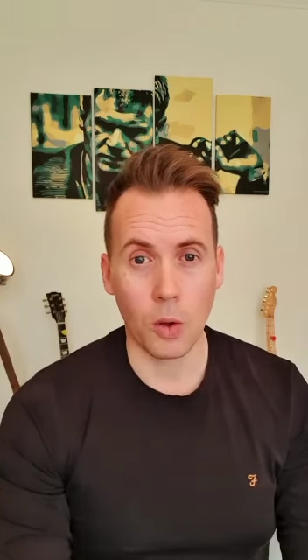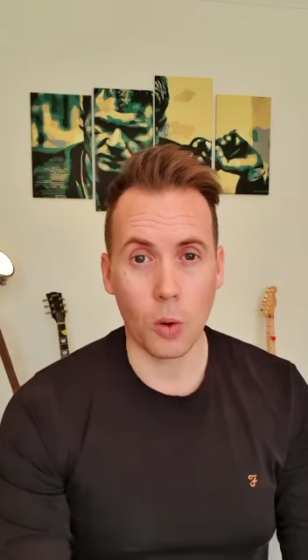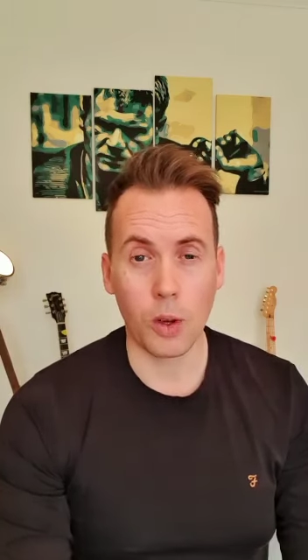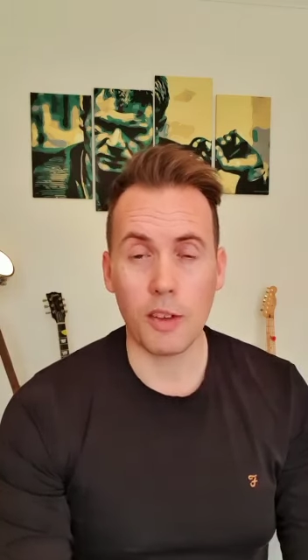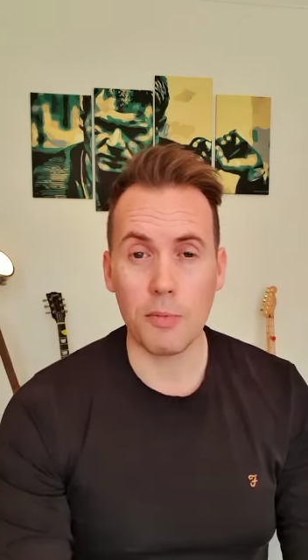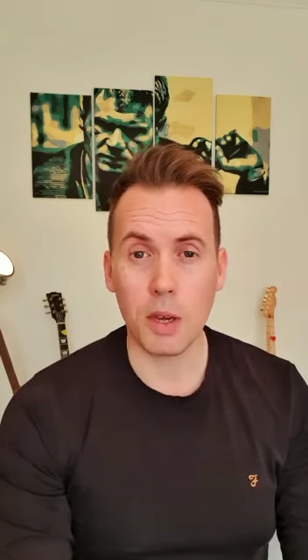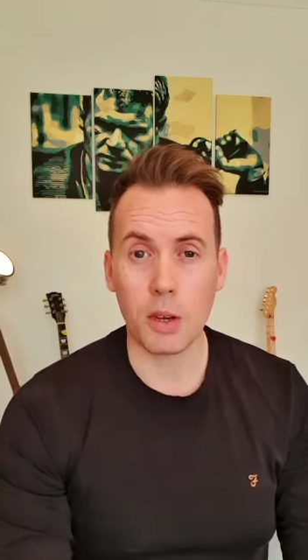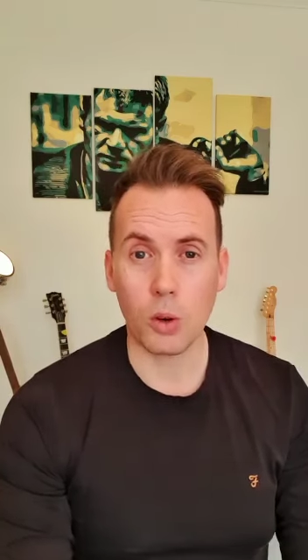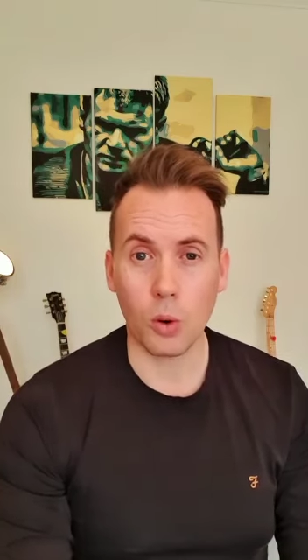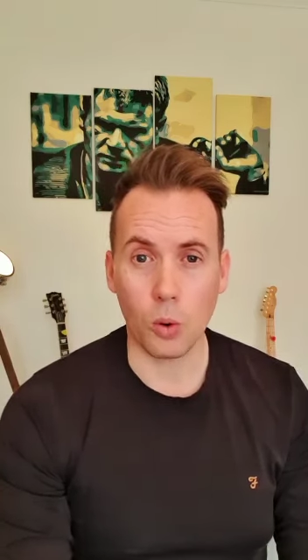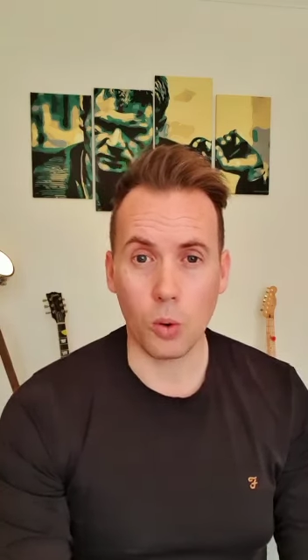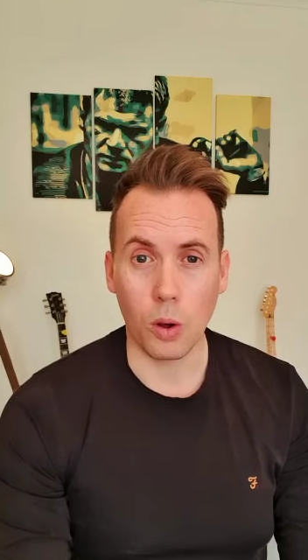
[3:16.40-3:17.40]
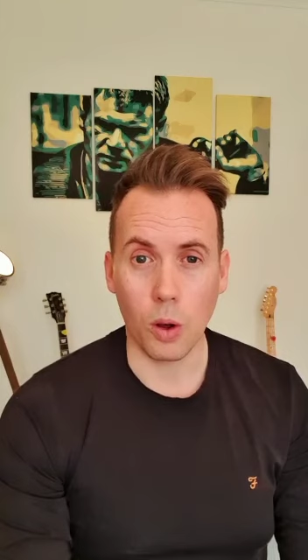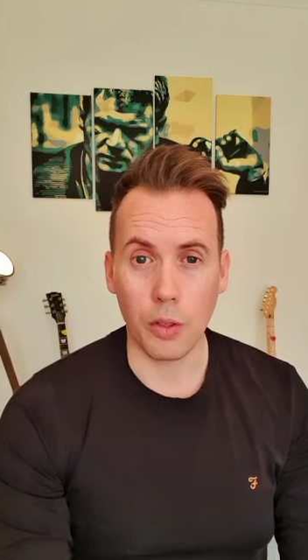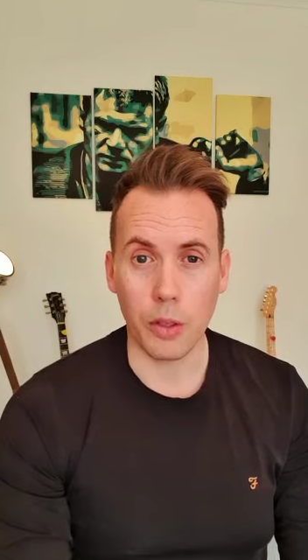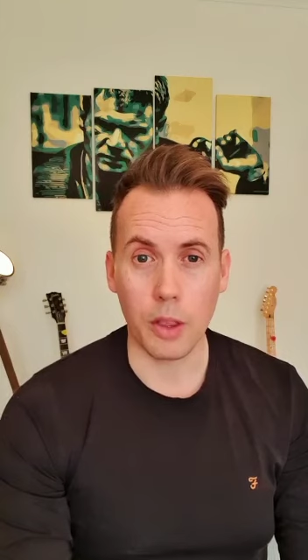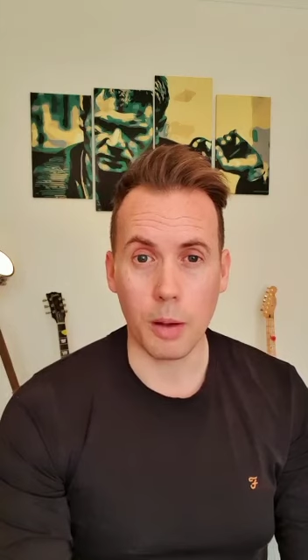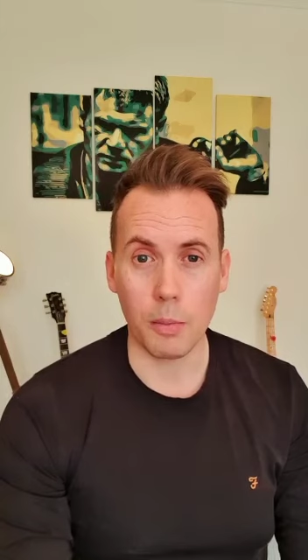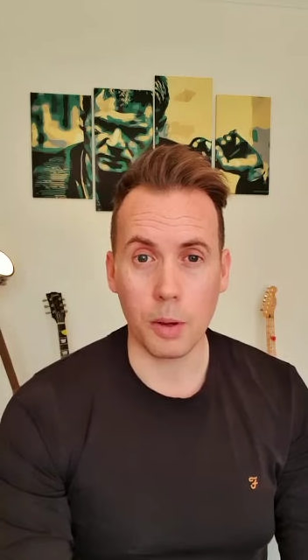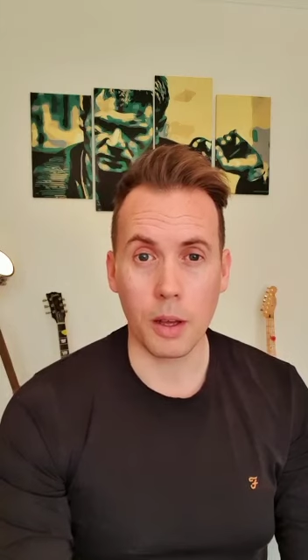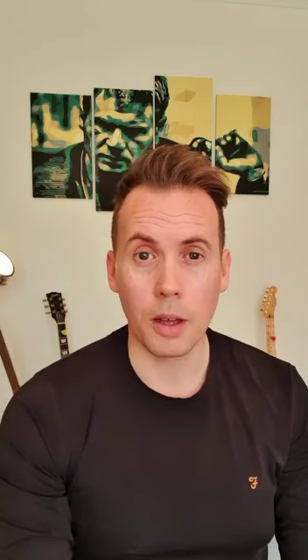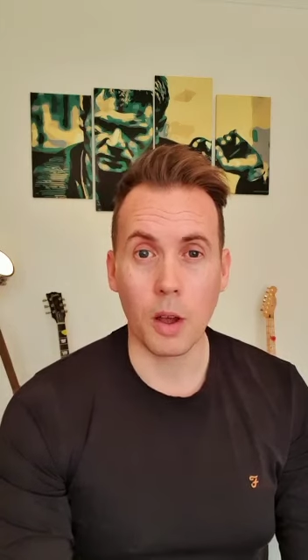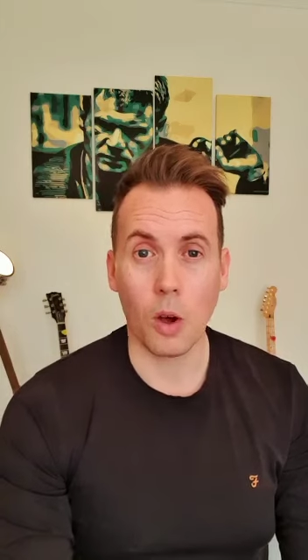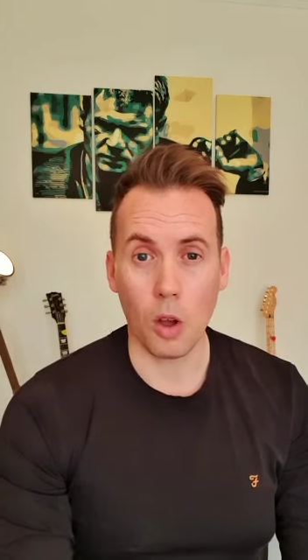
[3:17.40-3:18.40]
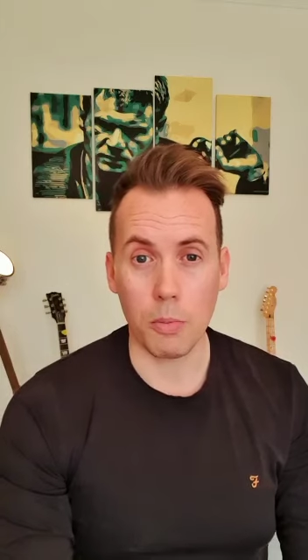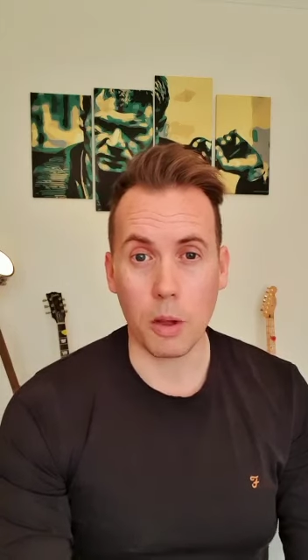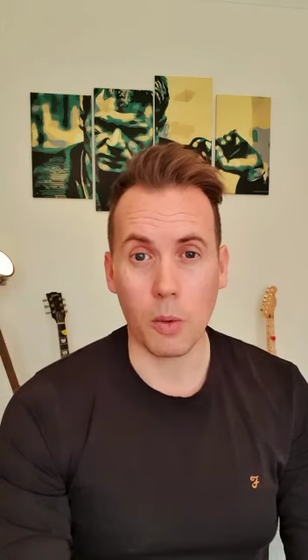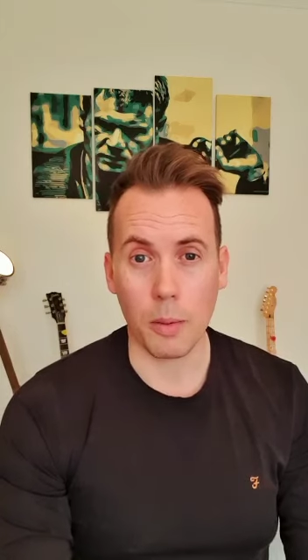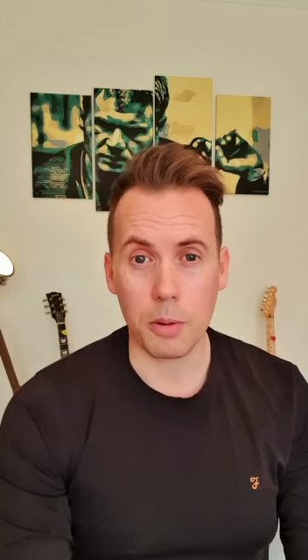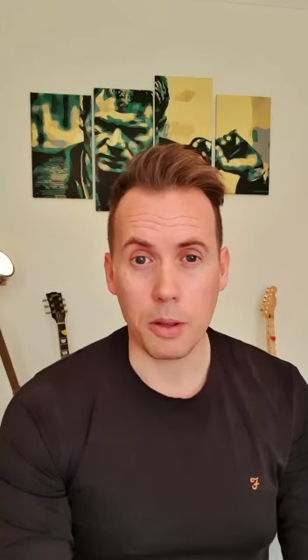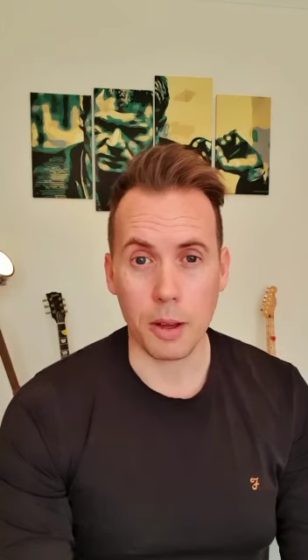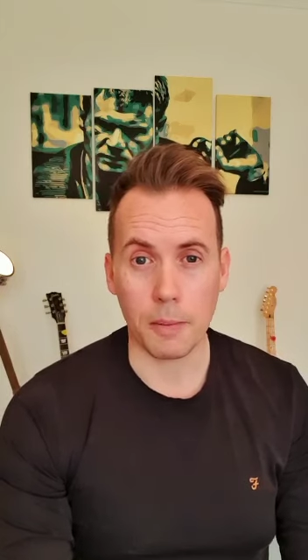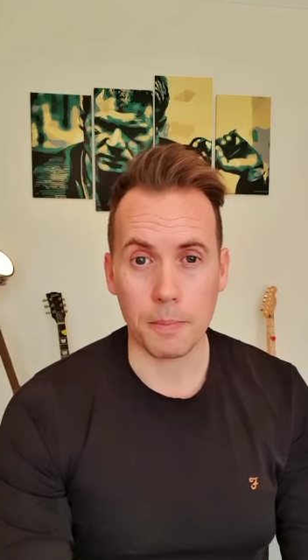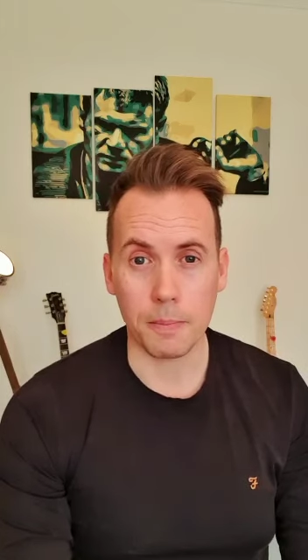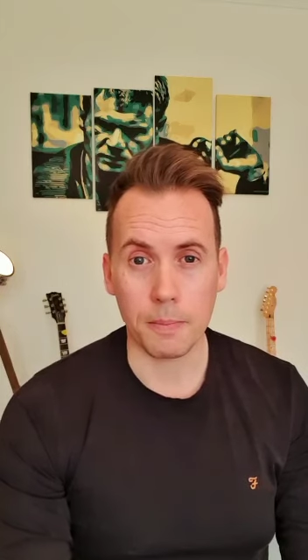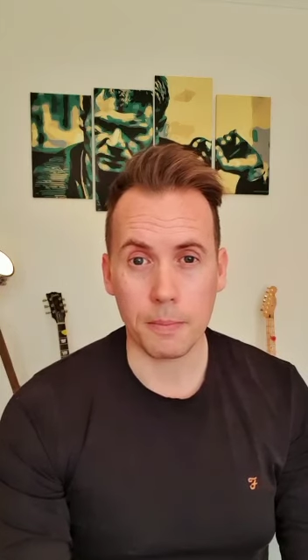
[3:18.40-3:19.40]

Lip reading: or give me a call on the number on my website.